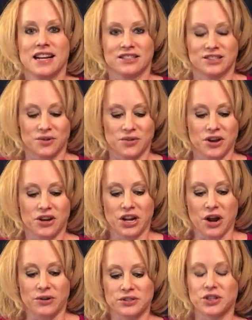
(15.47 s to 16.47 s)
so there you
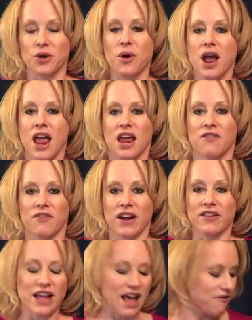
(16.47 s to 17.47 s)
go. So if I
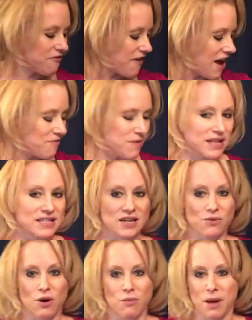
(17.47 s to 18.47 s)
only had 5 minutes
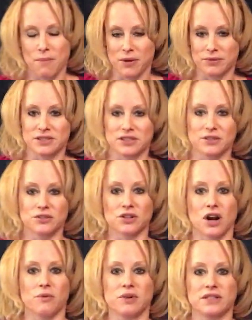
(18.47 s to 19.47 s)
to warm up, I would still
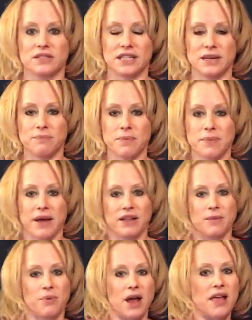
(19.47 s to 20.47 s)
start with deep
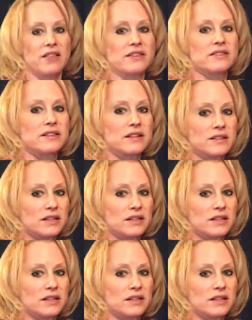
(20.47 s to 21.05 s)
belly breaths.